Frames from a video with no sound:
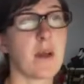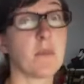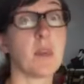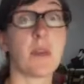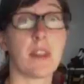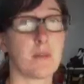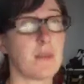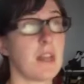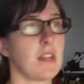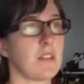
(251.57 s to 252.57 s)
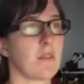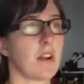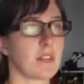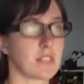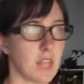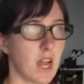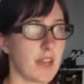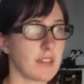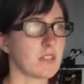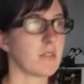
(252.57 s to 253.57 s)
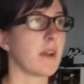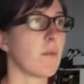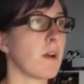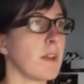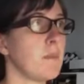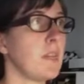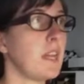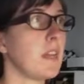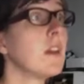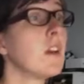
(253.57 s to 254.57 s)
you end up getting the wrong size. So I want to be